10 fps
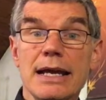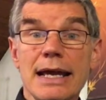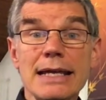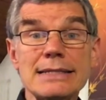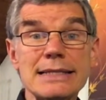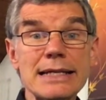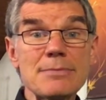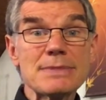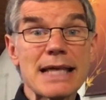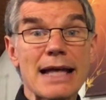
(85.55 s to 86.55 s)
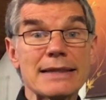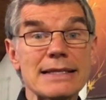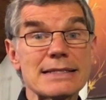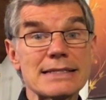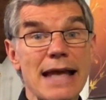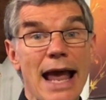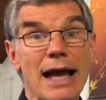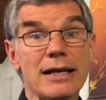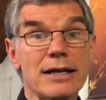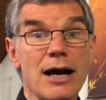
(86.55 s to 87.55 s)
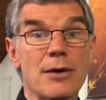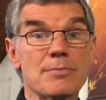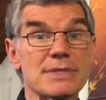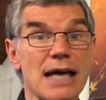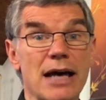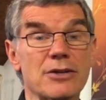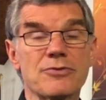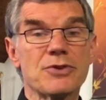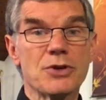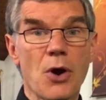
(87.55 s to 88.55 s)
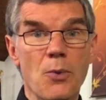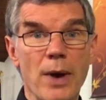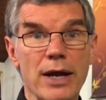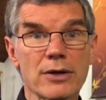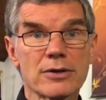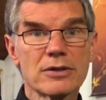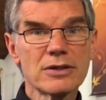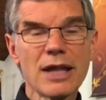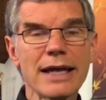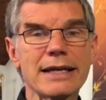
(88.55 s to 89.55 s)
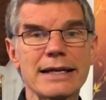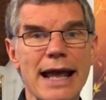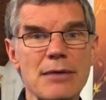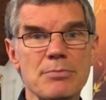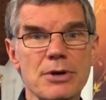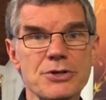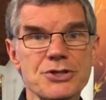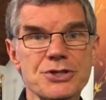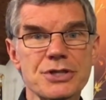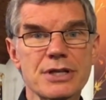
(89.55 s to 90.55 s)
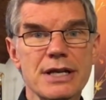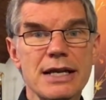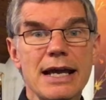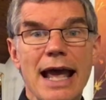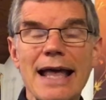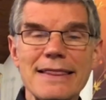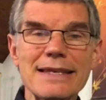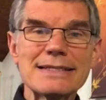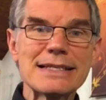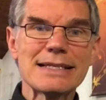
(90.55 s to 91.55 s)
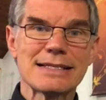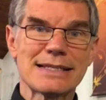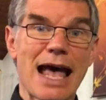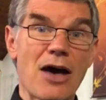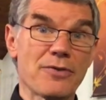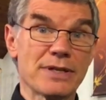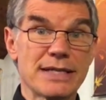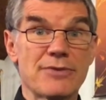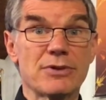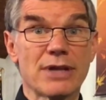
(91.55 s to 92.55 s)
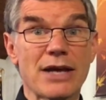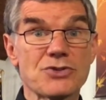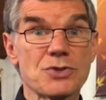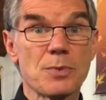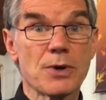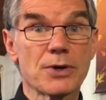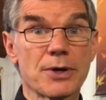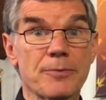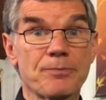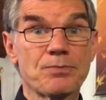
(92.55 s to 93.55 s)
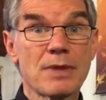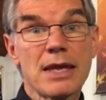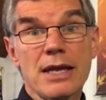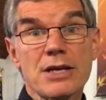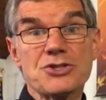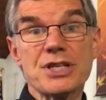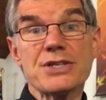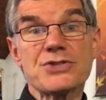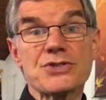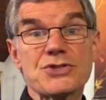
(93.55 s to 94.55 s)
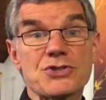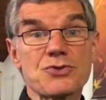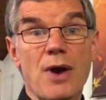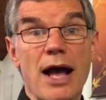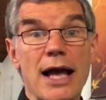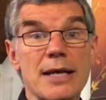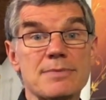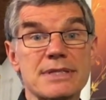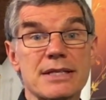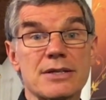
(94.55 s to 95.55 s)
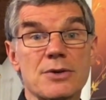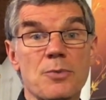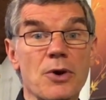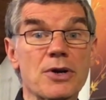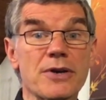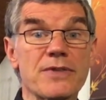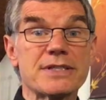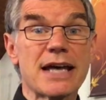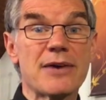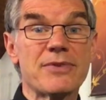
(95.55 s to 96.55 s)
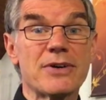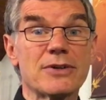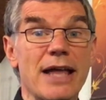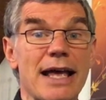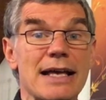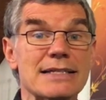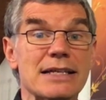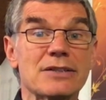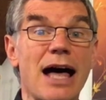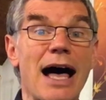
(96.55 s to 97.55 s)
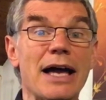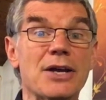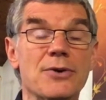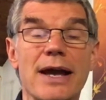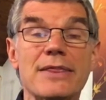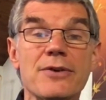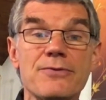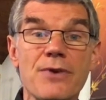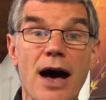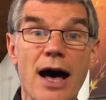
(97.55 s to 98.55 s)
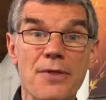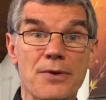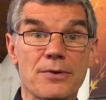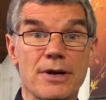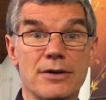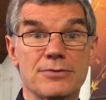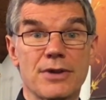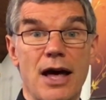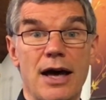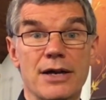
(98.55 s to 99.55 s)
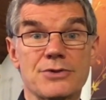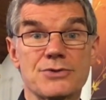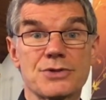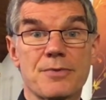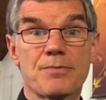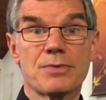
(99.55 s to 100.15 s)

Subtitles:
It seems that this attack comes out of nowhere, like an ambush. And this is how the devil likes to work. Jesus describes the work of the devil as a liar and the father of lies.